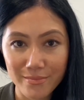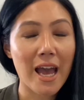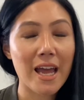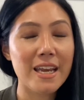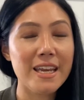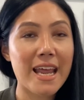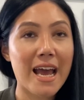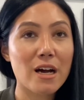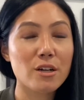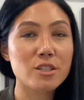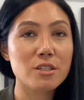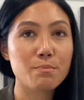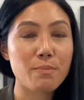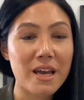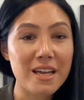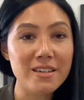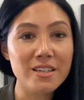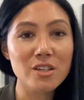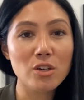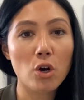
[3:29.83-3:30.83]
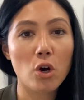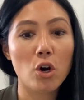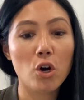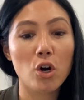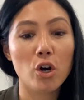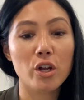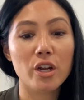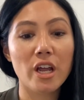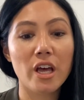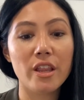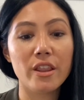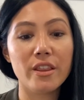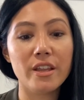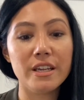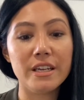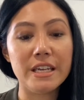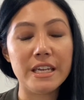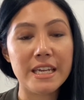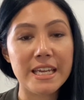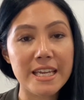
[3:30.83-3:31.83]
Now, depending on the
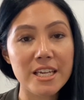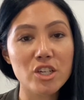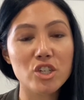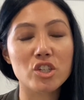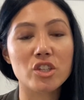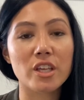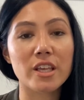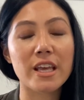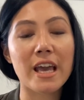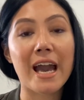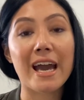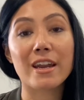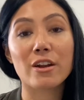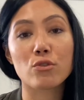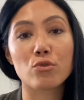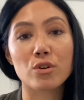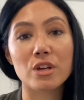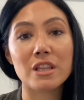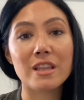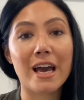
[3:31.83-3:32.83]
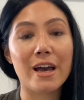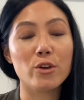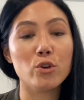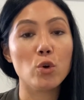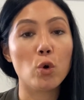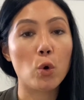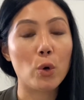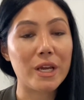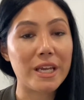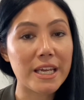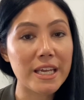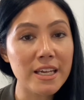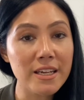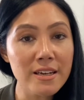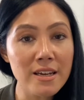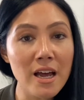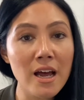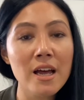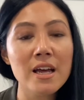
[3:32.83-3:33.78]
niche, the category that you're in,